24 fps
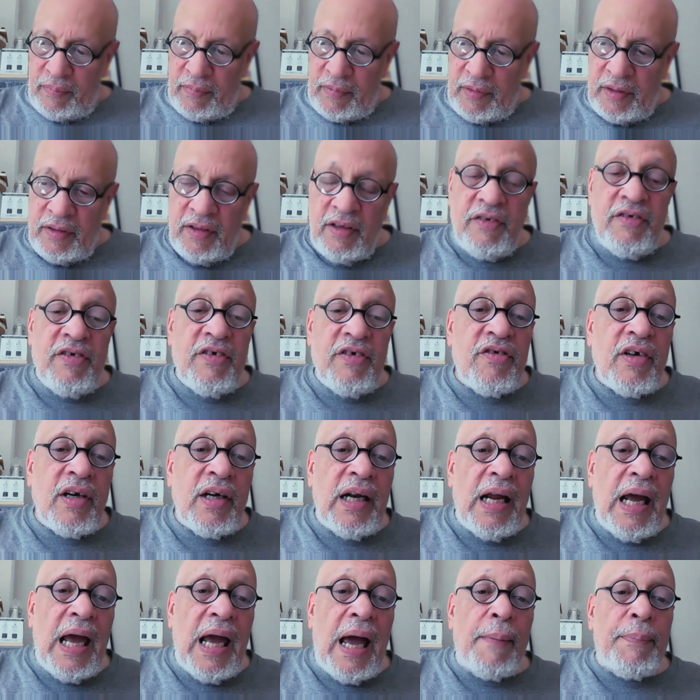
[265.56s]
this isn't going
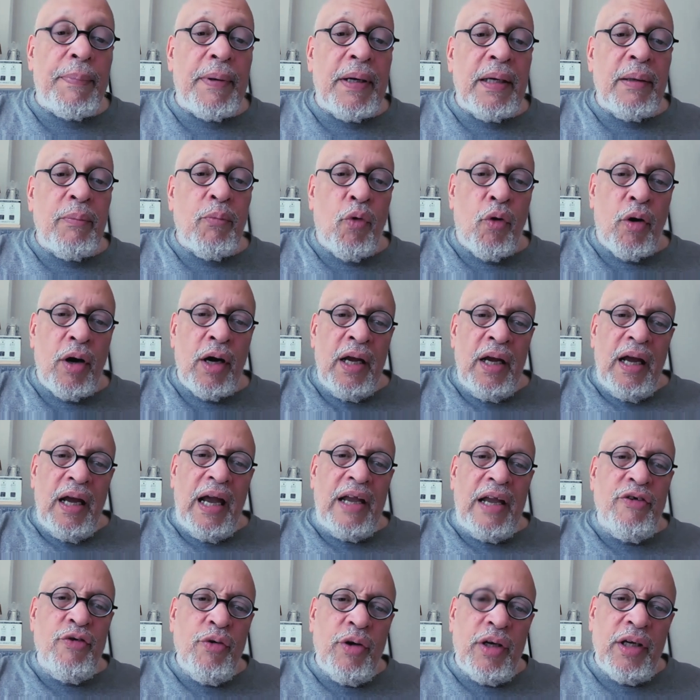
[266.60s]
to happen anymore,
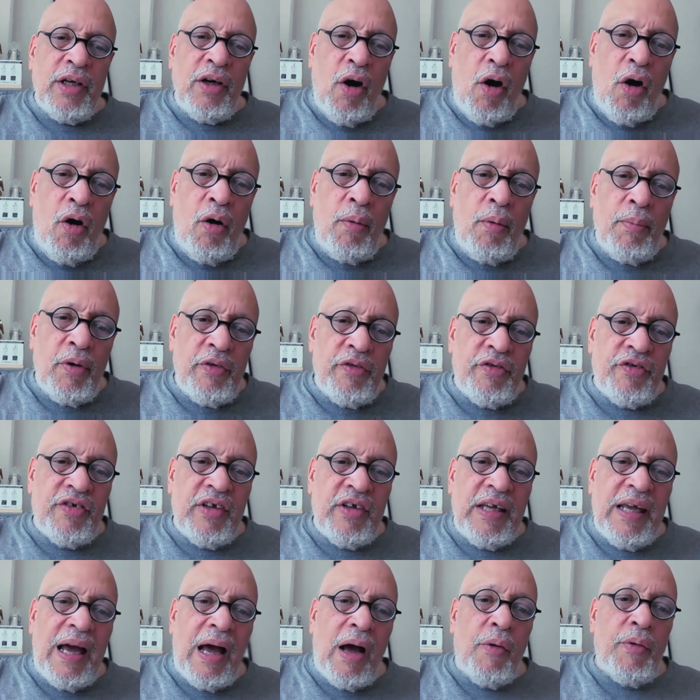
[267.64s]
and you can almost
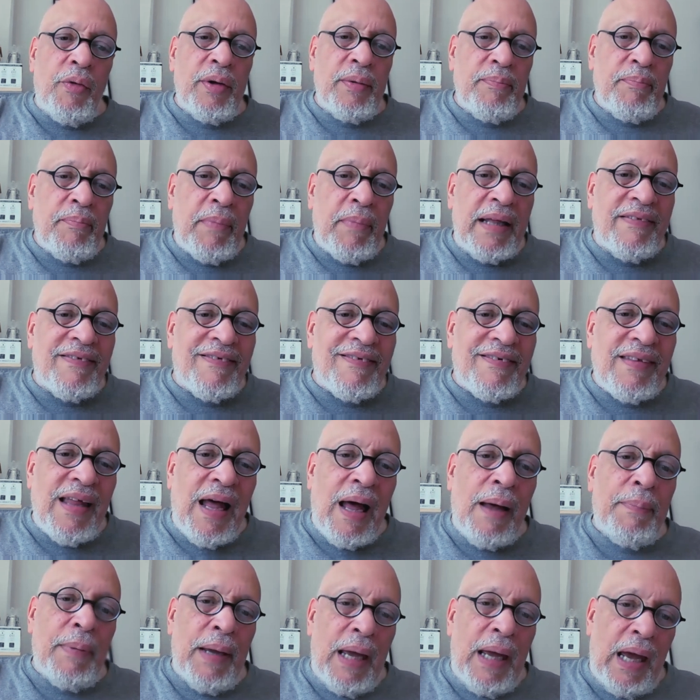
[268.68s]
see how it might stop
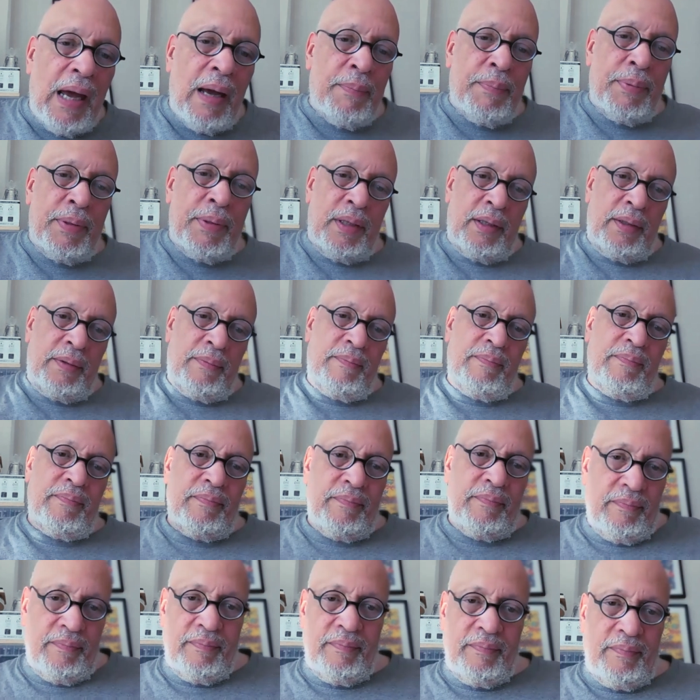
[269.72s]
happening.
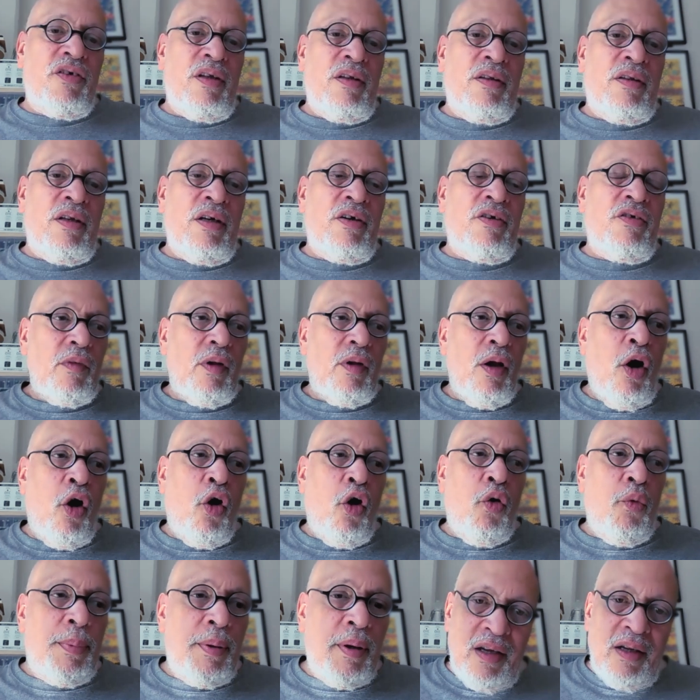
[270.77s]
There's
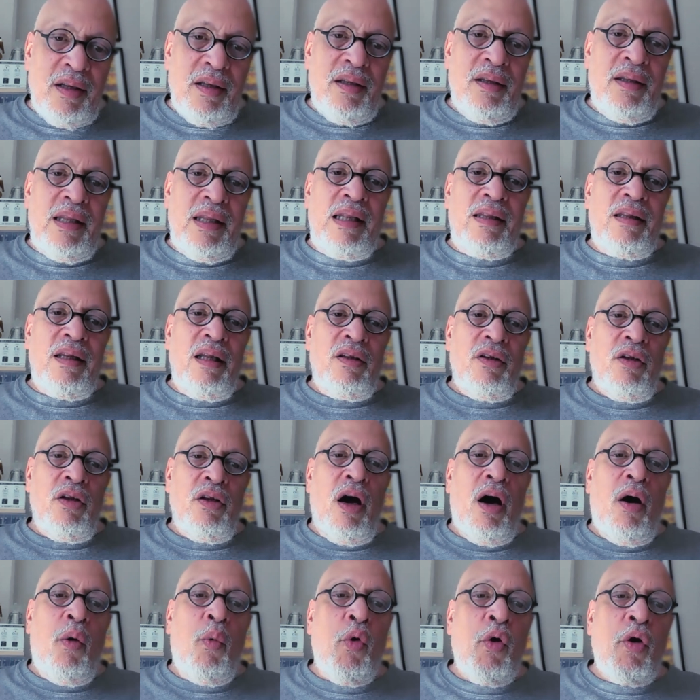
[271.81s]
hope that
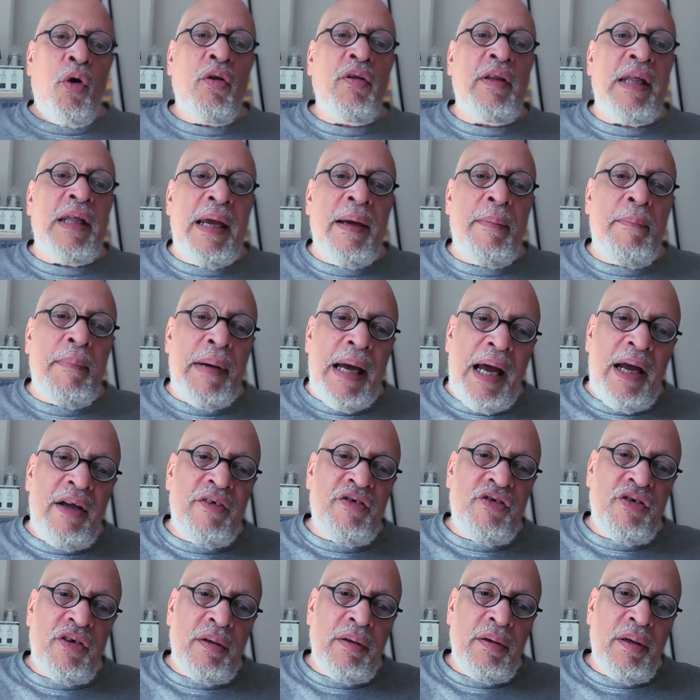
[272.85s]
a world they
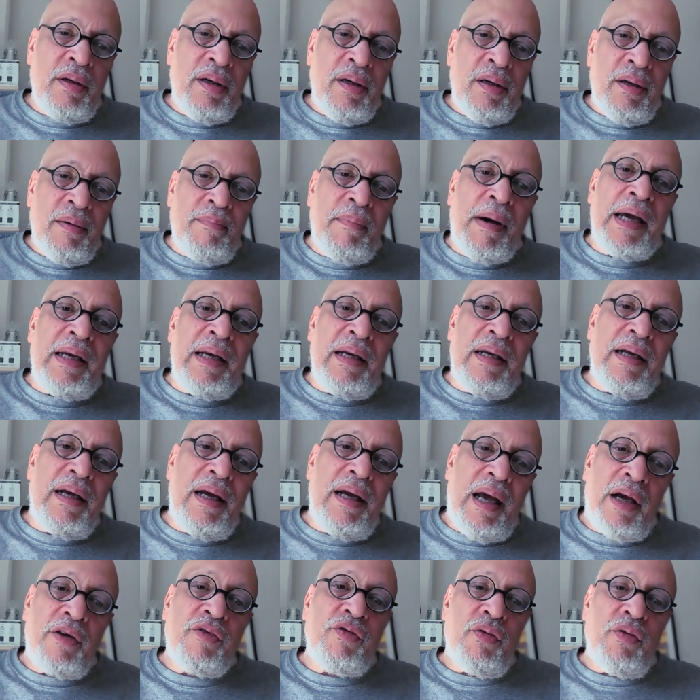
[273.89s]
imagine might
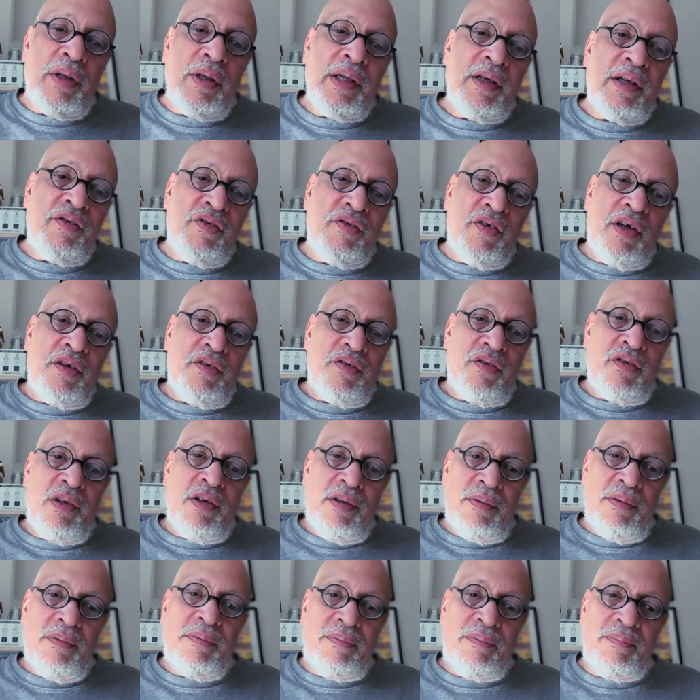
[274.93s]
actually exist.
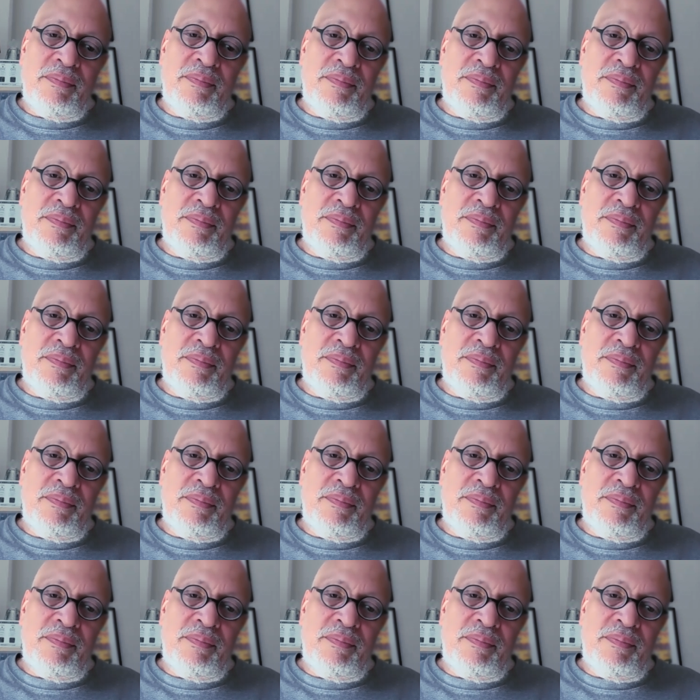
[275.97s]
Uh, I